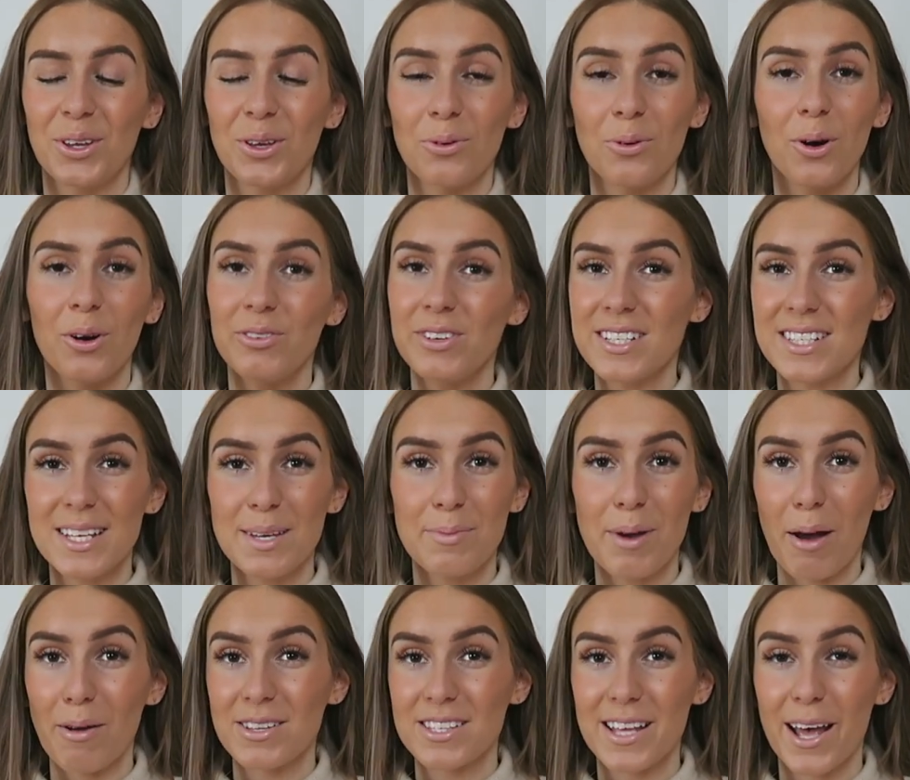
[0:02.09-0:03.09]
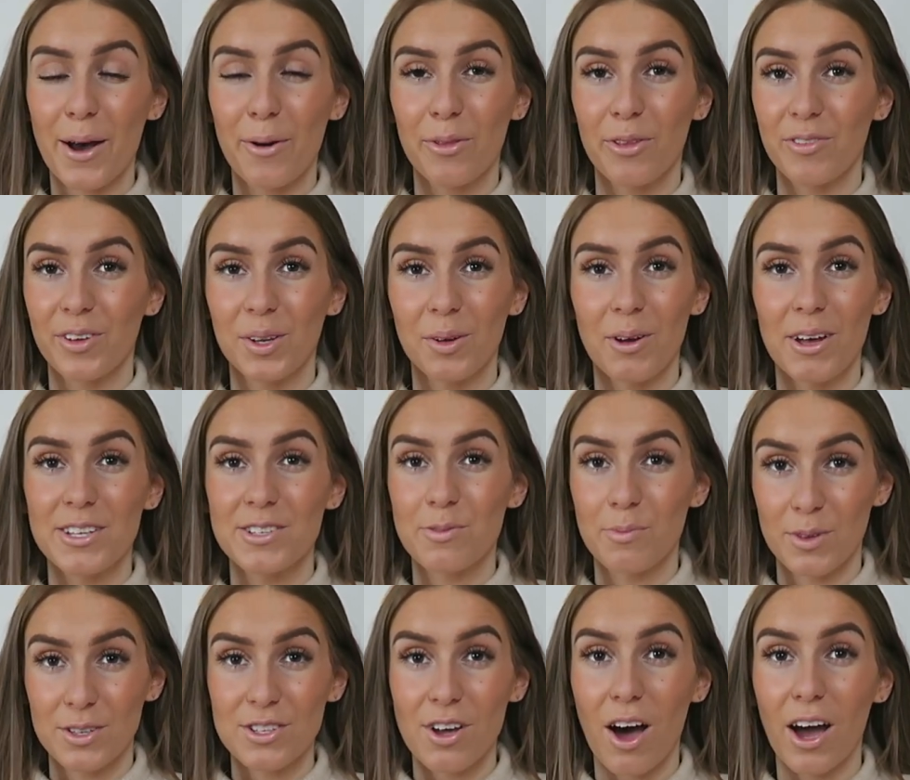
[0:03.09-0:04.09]
You obviously be able to tell what the video is
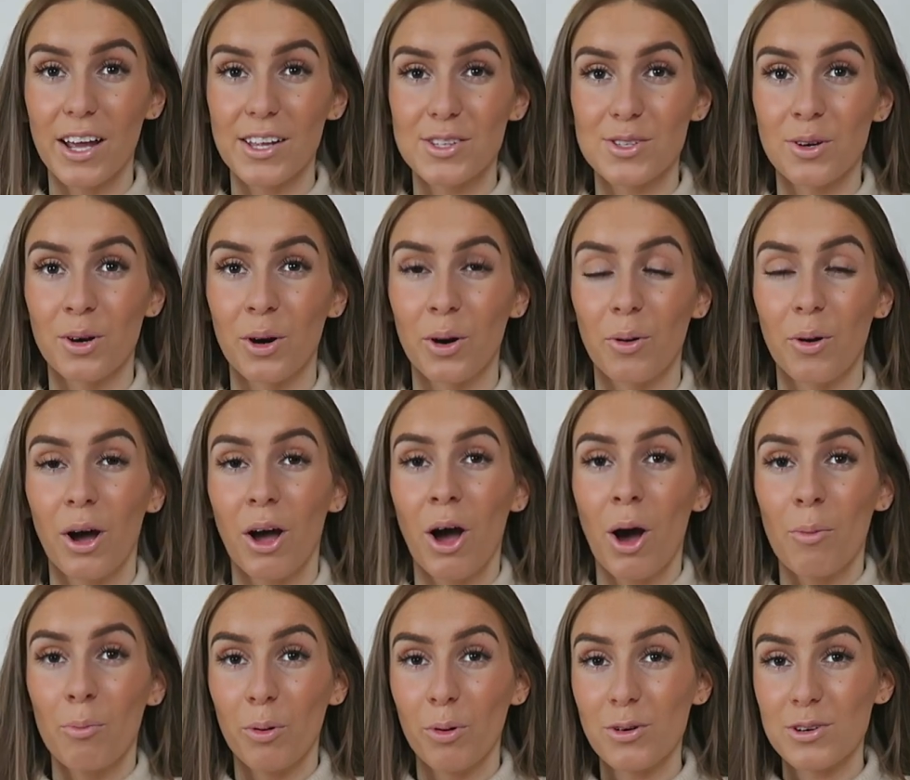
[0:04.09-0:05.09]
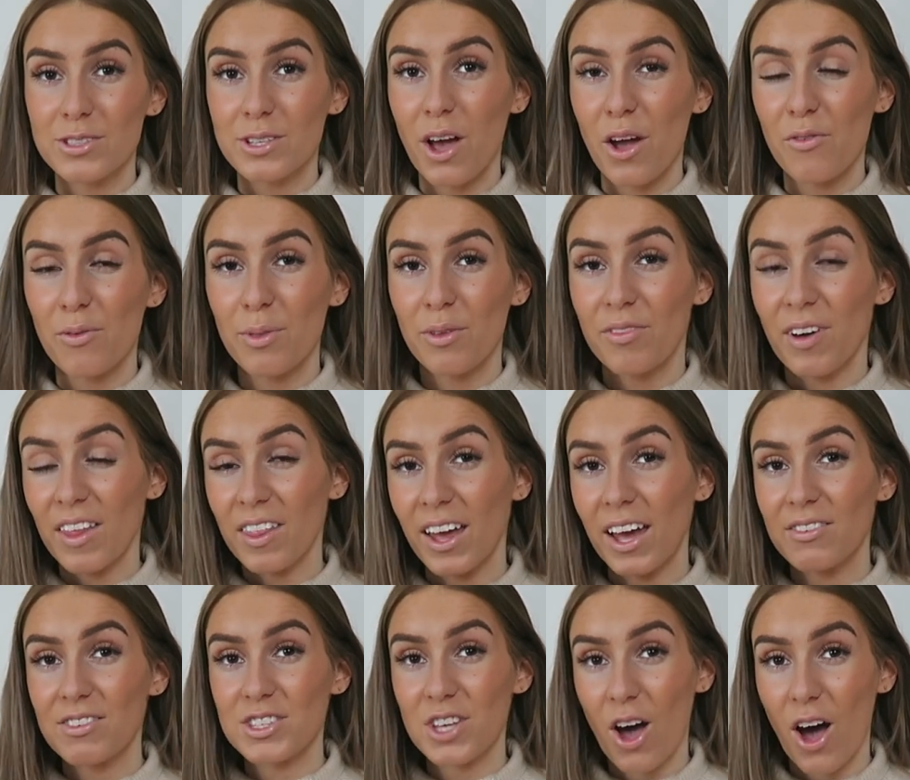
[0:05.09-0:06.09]
from the title, but also from the fact that
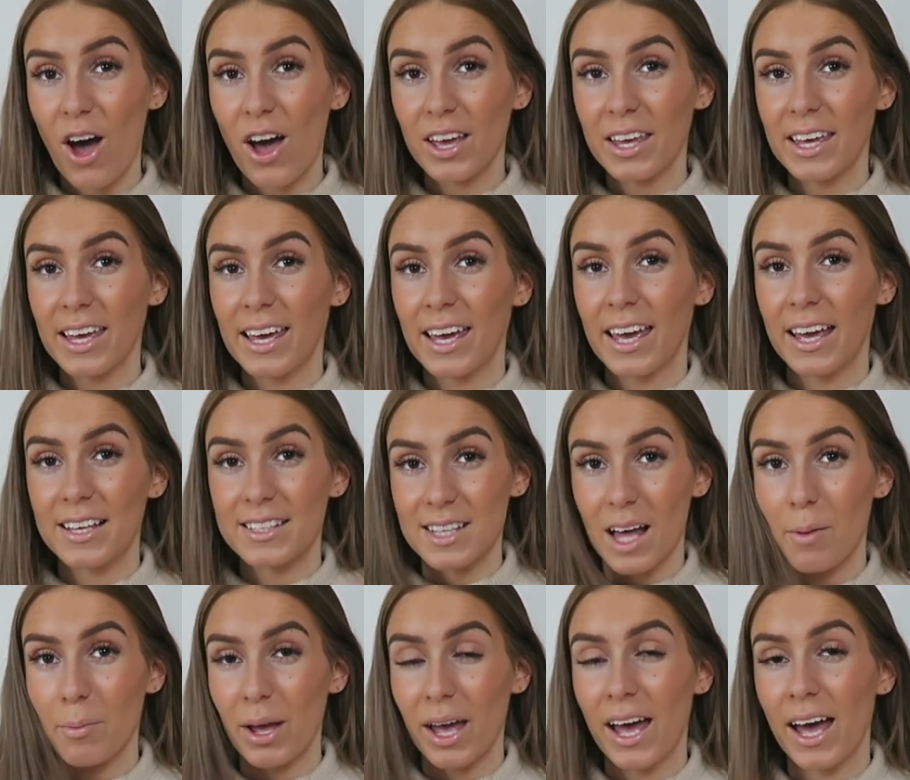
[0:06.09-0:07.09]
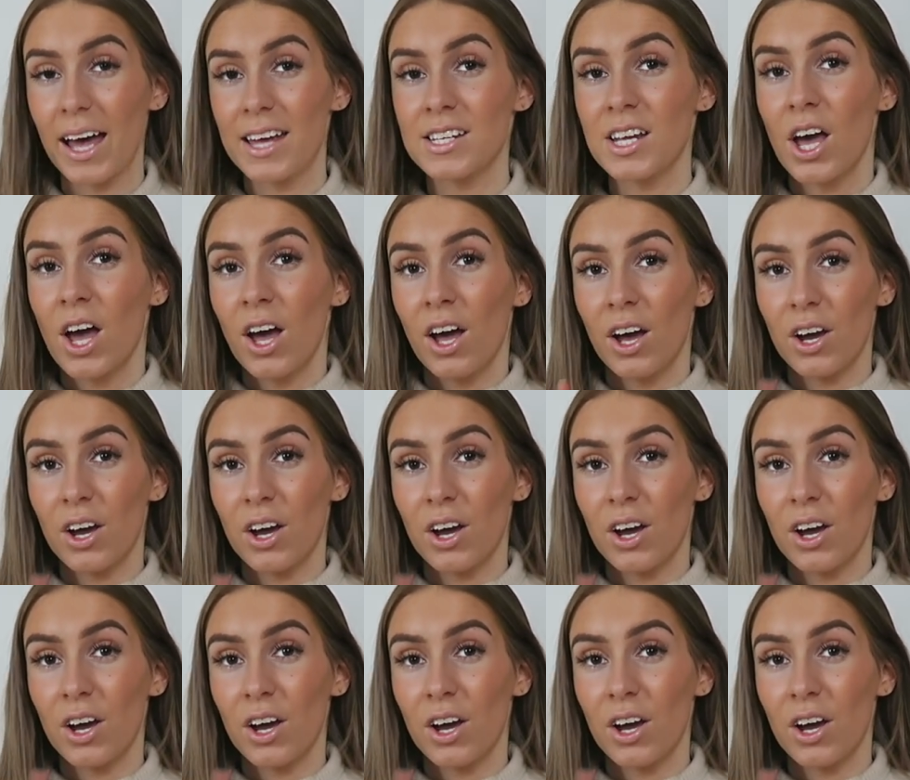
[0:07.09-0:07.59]
I have a turkey sat on my head,